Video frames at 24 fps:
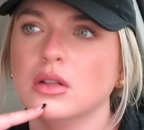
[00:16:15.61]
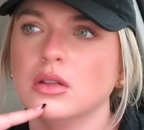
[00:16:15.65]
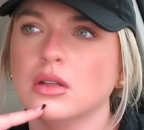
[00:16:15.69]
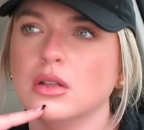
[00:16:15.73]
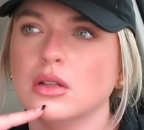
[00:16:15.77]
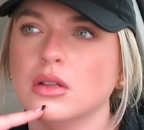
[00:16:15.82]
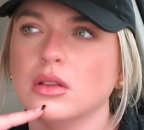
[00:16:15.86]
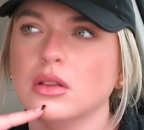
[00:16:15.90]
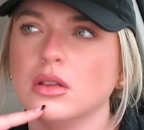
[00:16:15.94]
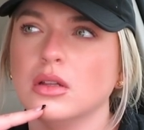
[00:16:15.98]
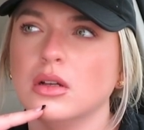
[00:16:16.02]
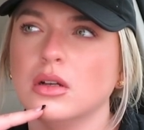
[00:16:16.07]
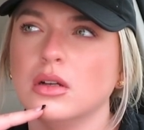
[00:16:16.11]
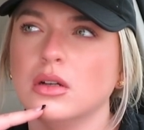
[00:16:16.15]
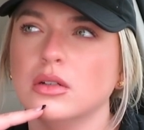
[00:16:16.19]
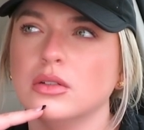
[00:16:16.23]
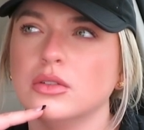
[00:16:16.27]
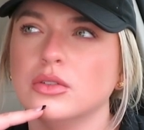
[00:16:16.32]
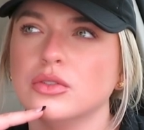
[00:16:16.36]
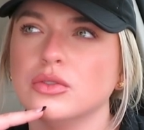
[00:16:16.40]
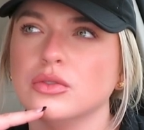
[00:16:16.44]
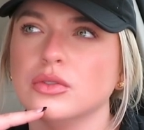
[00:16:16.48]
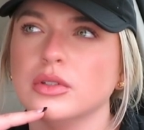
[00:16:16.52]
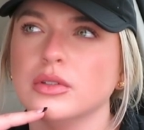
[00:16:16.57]
the
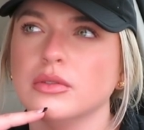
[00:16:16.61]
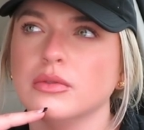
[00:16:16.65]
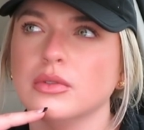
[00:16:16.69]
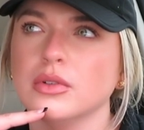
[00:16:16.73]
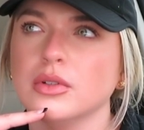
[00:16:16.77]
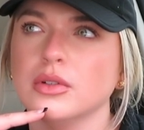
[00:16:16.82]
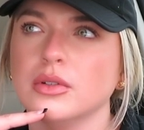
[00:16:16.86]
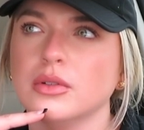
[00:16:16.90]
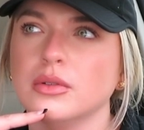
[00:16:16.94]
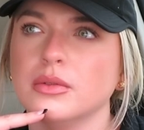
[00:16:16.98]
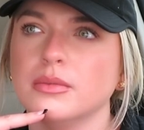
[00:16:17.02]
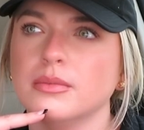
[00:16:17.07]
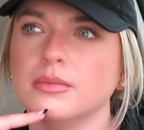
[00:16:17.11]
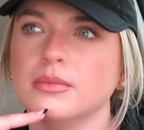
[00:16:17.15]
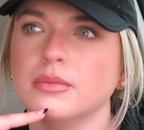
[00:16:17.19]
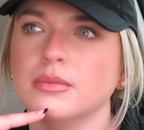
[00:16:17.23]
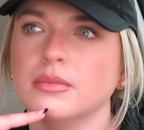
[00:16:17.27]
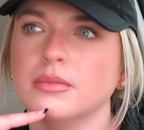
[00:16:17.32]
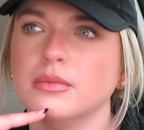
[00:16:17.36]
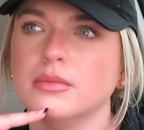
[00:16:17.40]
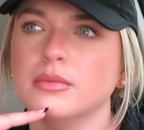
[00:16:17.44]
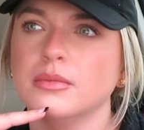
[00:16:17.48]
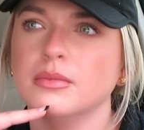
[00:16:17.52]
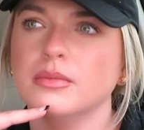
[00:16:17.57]
laundry
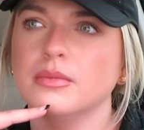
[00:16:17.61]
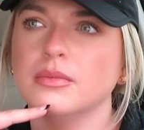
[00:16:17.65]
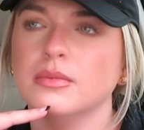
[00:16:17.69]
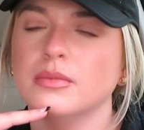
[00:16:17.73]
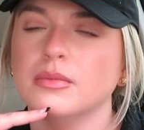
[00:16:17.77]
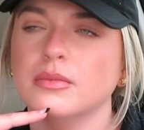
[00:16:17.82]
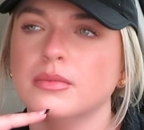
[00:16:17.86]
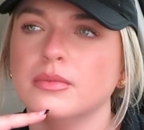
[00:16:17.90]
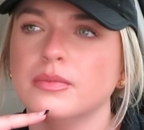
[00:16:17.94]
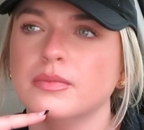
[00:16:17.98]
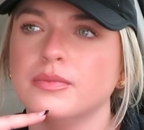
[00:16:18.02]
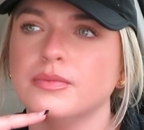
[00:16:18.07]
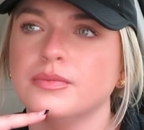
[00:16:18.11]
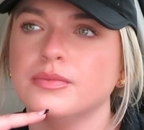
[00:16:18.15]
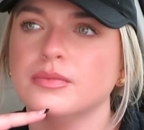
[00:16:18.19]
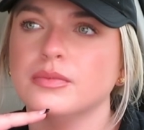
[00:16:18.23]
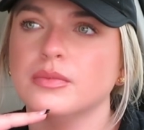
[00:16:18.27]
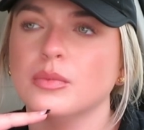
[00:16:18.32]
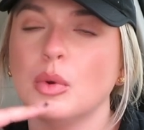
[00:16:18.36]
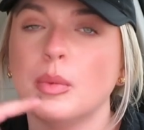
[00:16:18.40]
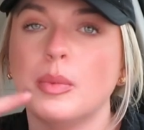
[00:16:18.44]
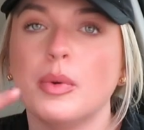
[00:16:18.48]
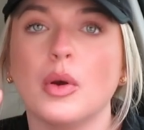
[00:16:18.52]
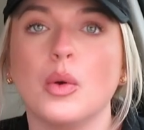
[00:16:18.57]
room.
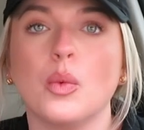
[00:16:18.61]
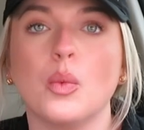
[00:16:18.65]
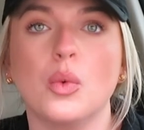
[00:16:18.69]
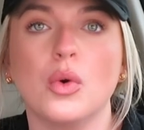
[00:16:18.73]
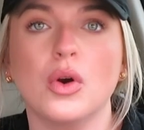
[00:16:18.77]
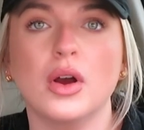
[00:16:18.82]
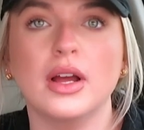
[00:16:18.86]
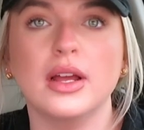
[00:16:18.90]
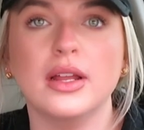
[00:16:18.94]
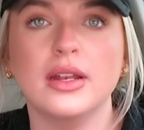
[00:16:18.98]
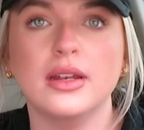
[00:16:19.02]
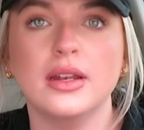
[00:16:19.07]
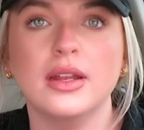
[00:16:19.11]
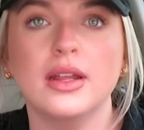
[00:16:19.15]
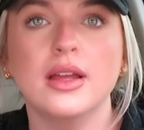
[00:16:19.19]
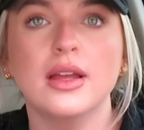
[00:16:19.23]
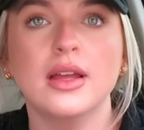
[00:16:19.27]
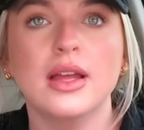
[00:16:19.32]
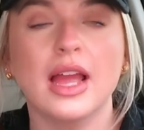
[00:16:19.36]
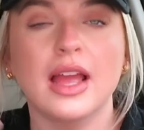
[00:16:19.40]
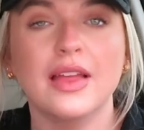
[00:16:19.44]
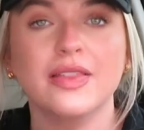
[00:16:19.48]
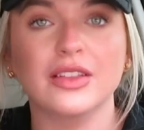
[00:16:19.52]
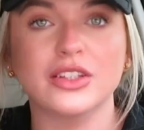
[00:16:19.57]
We put 1
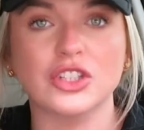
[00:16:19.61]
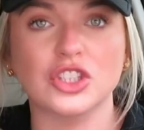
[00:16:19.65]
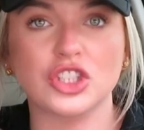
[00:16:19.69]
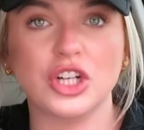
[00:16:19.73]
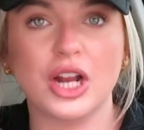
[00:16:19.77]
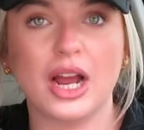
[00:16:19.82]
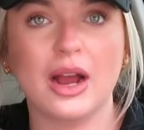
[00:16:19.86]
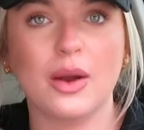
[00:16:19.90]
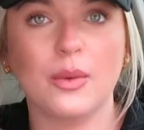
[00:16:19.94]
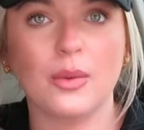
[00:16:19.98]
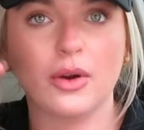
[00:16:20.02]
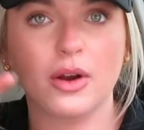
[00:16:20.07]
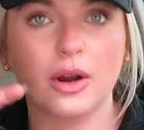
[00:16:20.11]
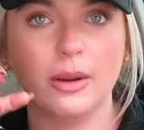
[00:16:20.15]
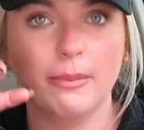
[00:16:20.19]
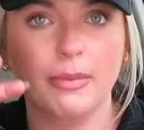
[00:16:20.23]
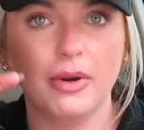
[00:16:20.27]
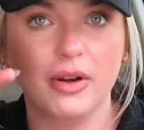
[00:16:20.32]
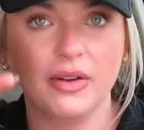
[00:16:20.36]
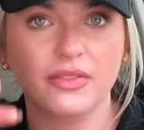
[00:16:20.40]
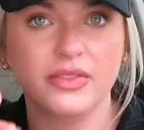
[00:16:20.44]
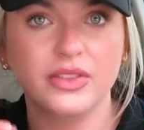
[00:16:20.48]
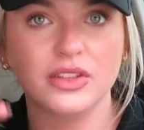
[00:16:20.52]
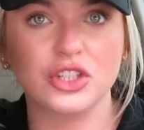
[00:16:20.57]
in the shower,
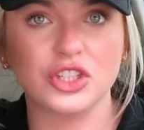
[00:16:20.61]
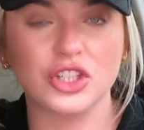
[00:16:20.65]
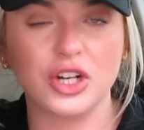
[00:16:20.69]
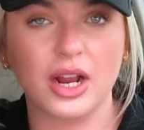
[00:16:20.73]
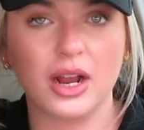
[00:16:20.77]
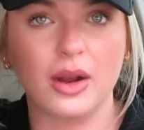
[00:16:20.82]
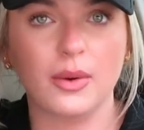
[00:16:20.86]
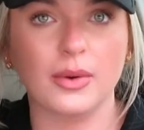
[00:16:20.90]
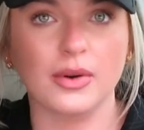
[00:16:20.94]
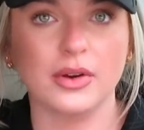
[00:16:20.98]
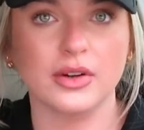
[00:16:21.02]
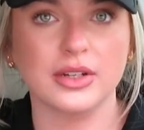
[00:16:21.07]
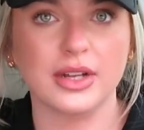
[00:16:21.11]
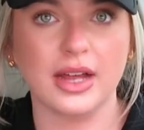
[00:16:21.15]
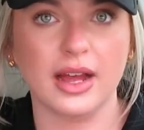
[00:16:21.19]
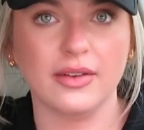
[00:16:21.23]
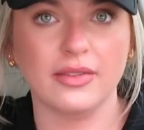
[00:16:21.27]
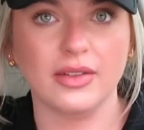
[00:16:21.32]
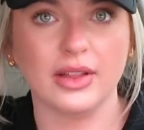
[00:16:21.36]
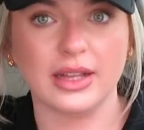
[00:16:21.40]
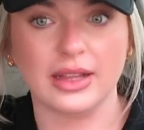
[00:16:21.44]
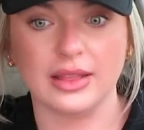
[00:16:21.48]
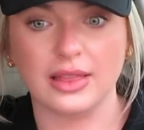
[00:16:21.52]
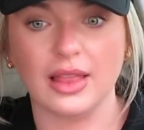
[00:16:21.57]
above the shower, to
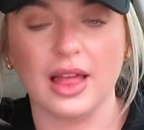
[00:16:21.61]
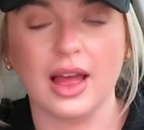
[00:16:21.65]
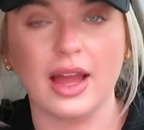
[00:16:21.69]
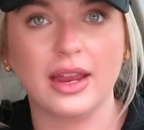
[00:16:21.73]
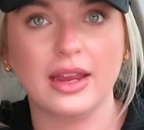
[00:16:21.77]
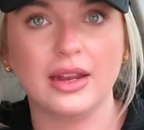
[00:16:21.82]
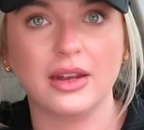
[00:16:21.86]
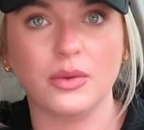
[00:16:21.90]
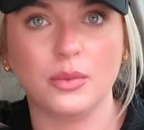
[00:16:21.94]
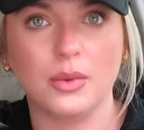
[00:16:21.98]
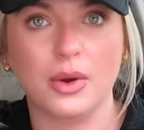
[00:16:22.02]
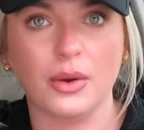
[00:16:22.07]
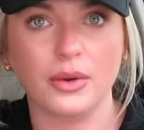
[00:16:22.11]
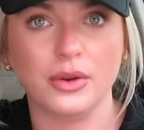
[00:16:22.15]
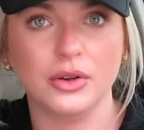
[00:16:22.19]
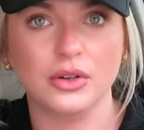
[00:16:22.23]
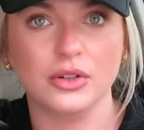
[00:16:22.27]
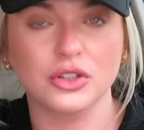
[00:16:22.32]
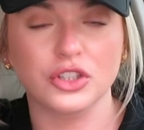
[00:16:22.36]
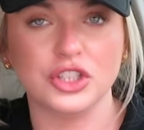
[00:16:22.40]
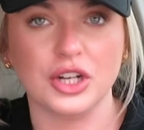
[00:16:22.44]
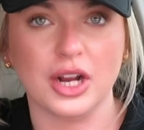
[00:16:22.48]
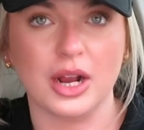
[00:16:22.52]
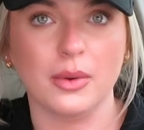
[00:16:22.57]
have like light while
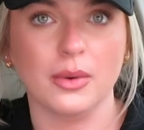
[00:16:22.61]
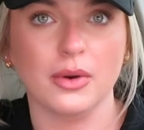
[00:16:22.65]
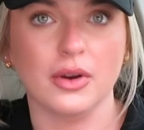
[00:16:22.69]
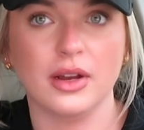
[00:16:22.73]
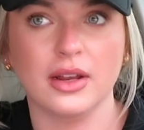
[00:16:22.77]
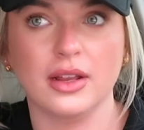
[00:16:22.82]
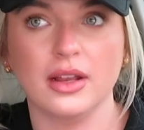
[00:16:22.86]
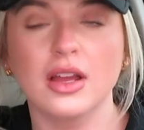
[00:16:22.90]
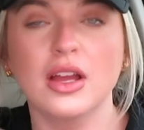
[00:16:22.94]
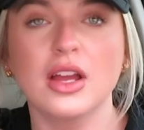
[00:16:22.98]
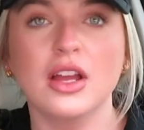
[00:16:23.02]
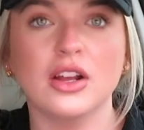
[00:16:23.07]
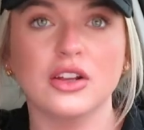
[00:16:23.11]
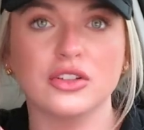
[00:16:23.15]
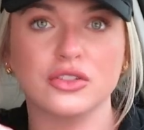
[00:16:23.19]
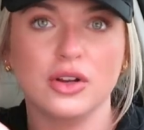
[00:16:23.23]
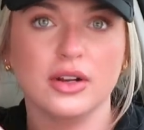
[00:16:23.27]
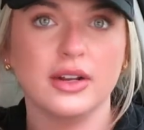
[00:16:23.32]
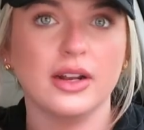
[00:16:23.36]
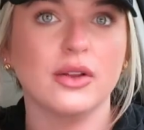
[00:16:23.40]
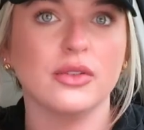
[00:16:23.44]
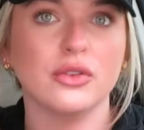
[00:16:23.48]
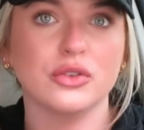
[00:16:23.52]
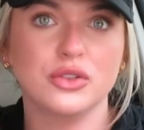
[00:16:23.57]
you're showering. Because
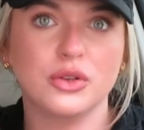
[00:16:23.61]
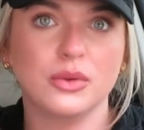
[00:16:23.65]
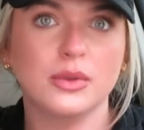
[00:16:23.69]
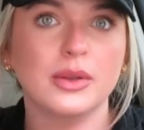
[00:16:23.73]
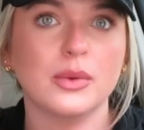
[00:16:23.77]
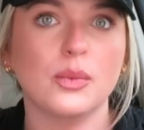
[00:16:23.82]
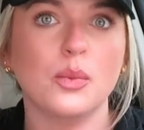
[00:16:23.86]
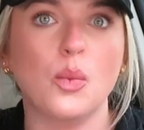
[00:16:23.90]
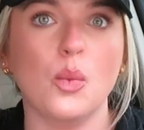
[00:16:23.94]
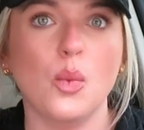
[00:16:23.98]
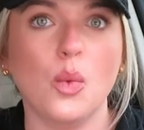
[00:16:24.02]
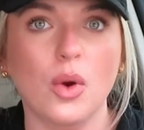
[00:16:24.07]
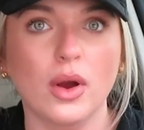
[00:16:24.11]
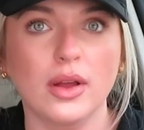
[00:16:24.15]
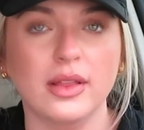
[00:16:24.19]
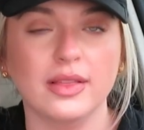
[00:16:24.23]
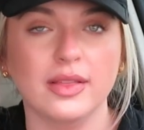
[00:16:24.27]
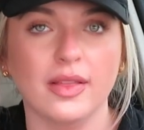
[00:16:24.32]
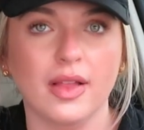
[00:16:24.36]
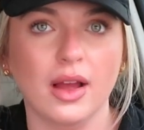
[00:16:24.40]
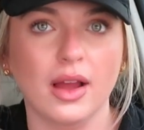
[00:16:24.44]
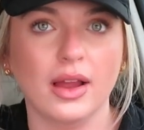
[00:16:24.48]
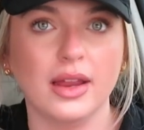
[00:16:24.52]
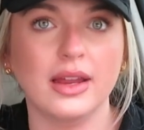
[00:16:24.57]
right now there's only 1
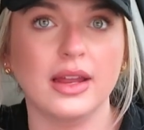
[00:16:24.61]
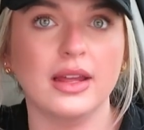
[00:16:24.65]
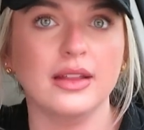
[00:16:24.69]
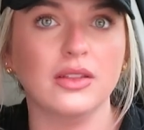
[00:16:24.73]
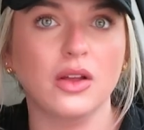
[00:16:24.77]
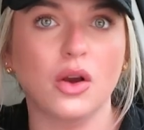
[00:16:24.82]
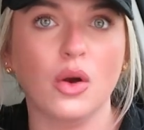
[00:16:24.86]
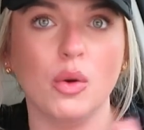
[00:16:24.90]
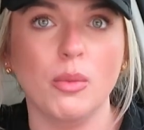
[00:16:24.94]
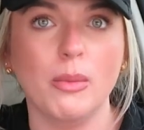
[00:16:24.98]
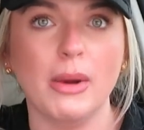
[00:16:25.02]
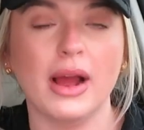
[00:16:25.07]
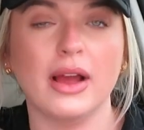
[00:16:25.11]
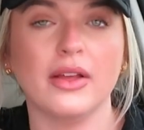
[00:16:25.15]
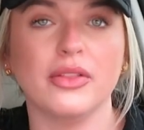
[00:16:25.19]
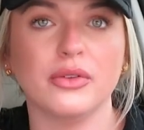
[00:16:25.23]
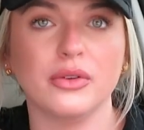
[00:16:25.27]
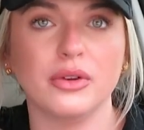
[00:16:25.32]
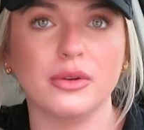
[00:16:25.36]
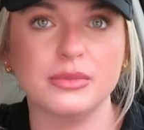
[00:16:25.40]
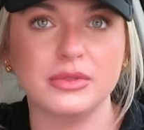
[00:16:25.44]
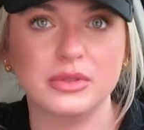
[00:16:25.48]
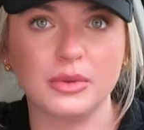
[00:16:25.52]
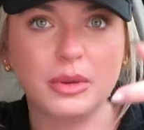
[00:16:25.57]
light in the whole
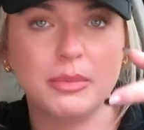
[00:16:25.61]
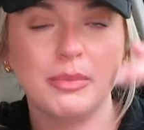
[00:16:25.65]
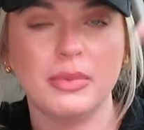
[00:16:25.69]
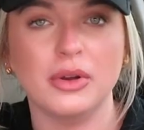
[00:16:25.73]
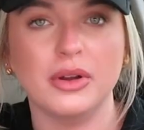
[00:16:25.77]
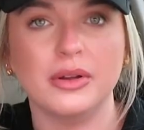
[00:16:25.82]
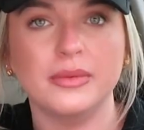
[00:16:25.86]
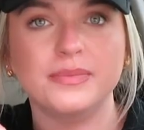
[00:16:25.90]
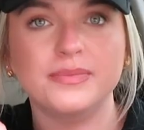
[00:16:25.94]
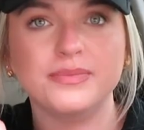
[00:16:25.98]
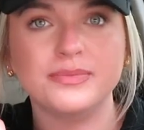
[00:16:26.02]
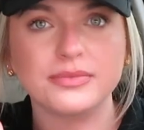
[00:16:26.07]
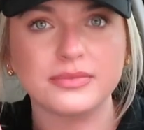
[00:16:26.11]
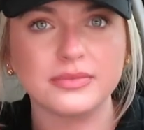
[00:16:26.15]
bathroom. So we put